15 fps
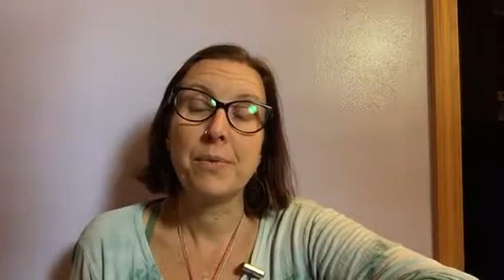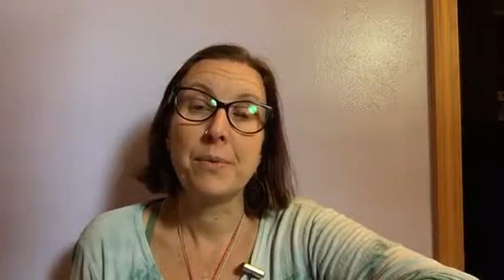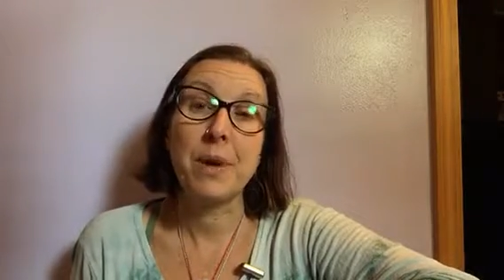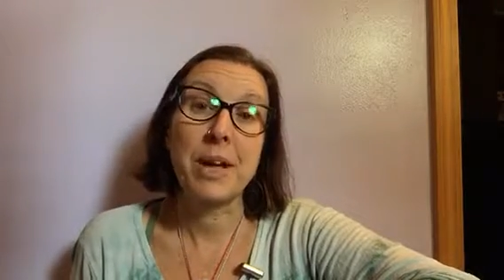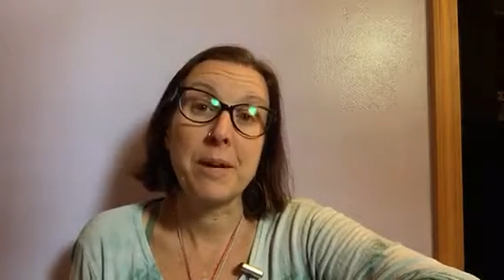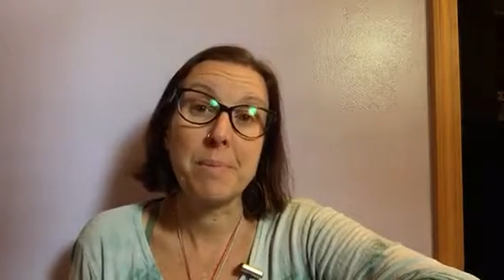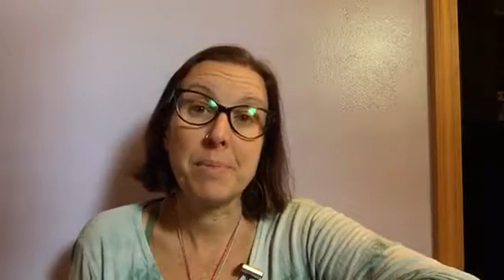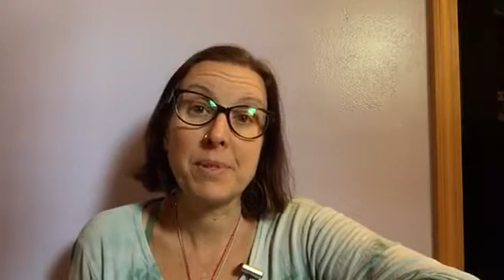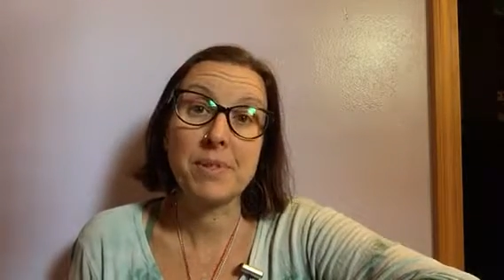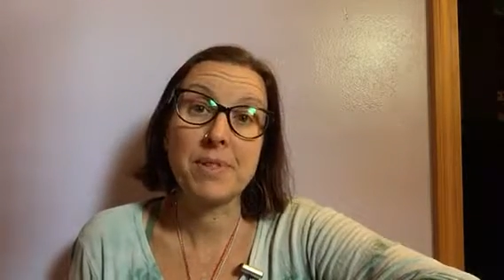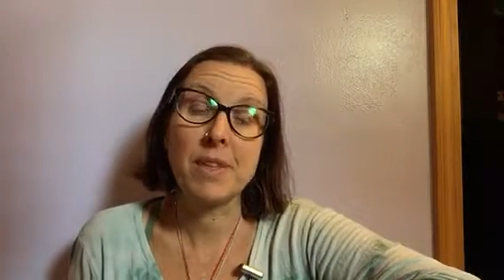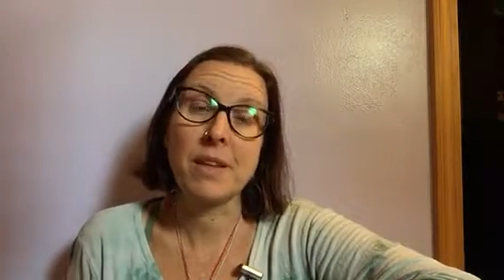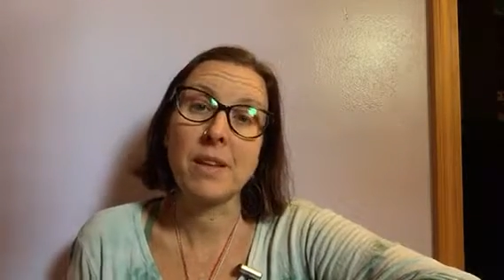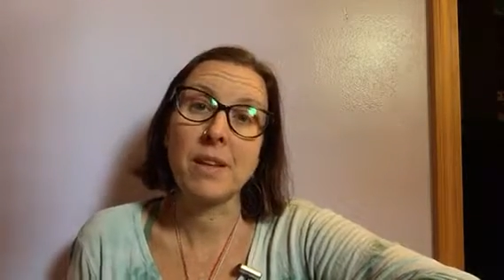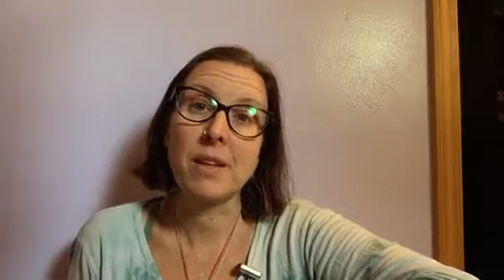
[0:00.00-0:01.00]
rapes
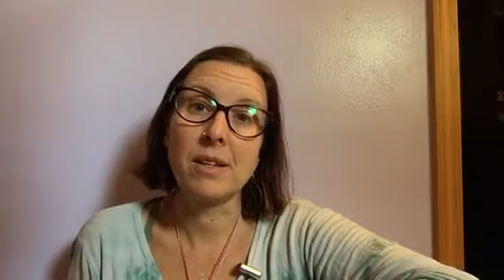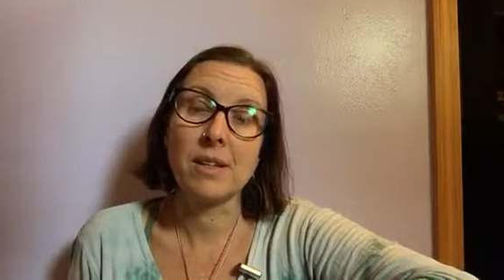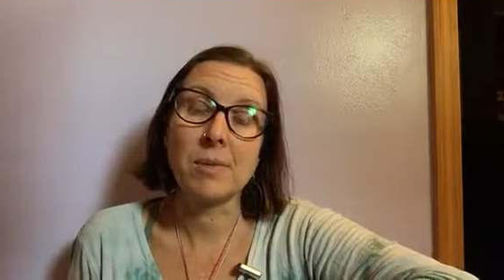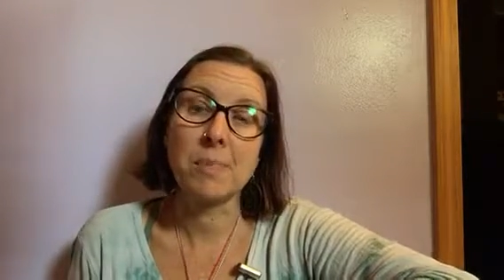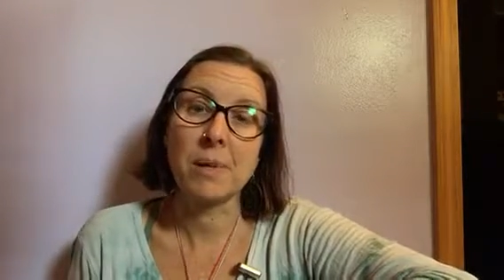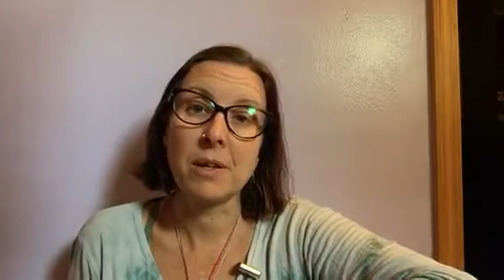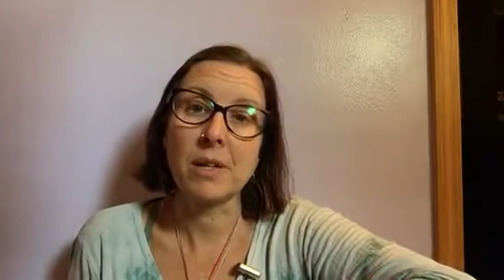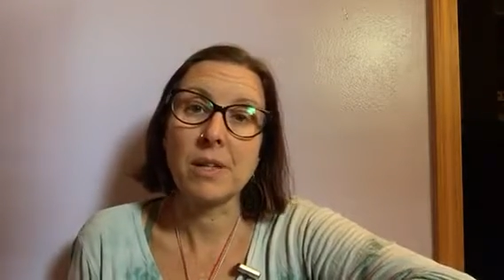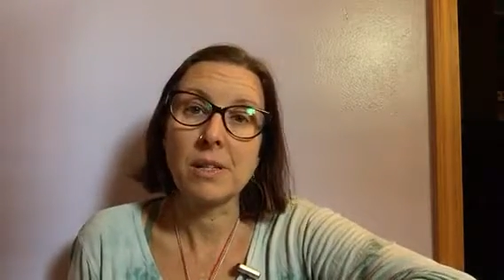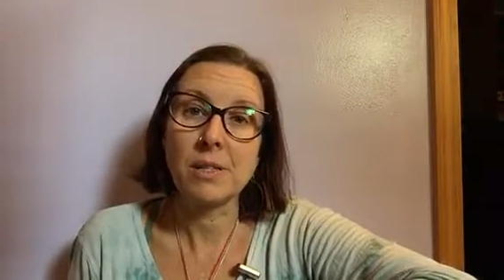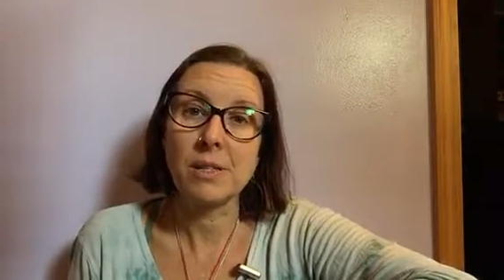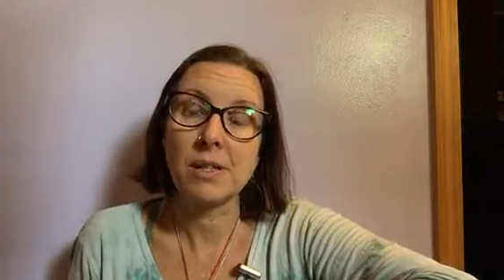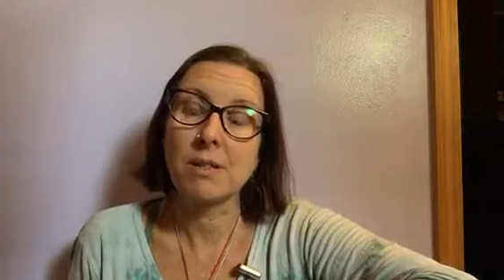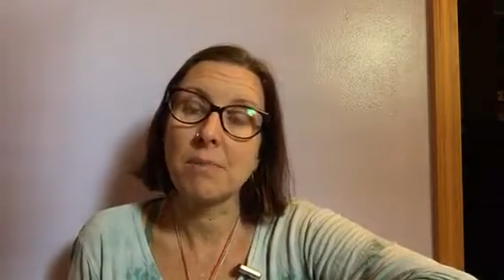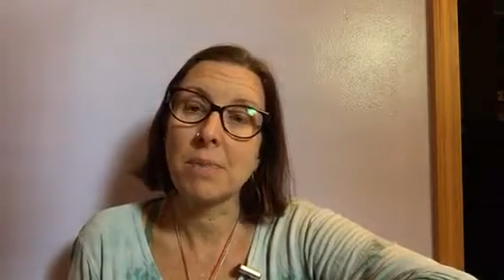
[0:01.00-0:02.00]
that I
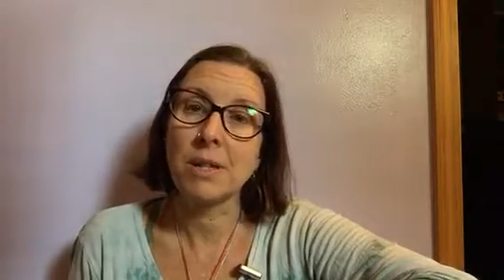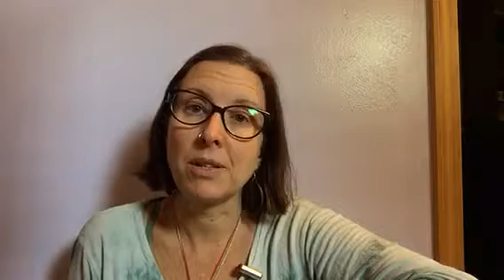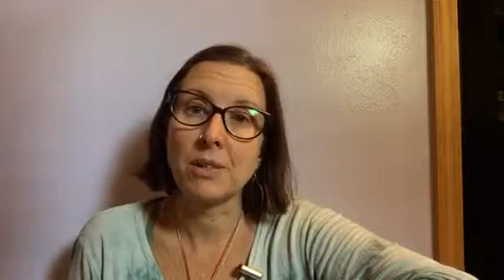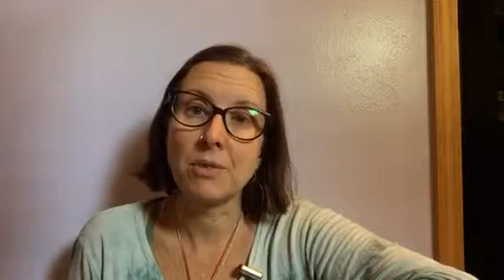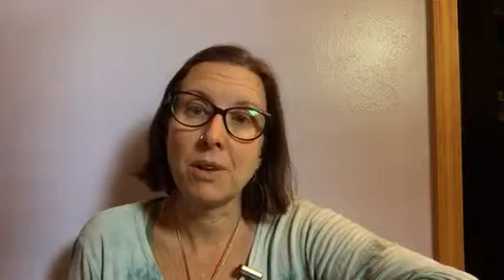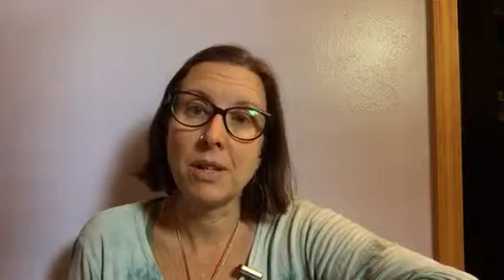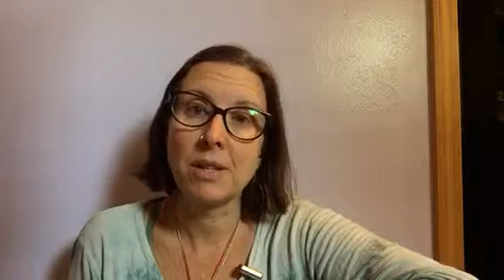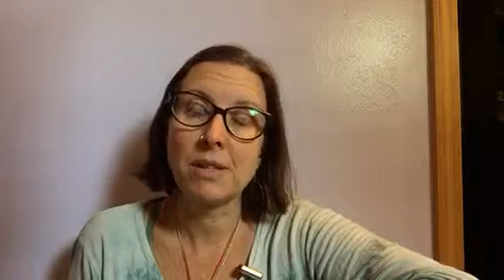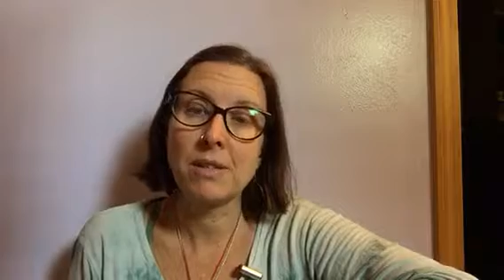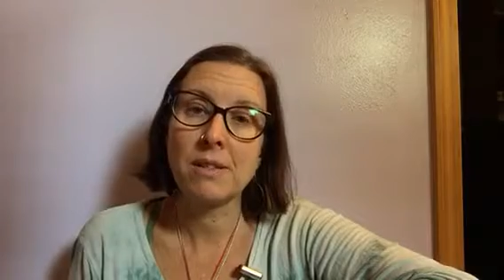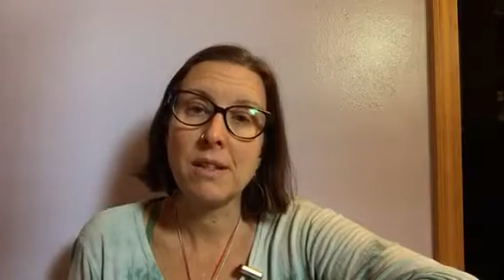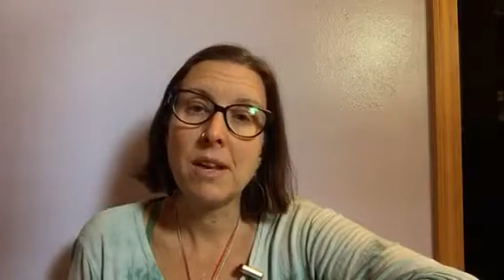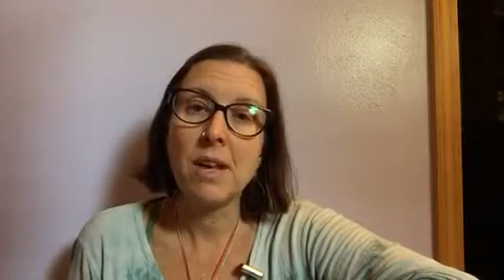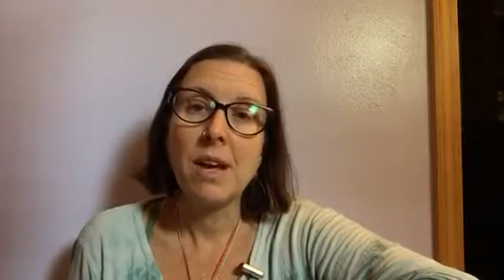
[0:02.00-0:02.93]
experienced in my 20s.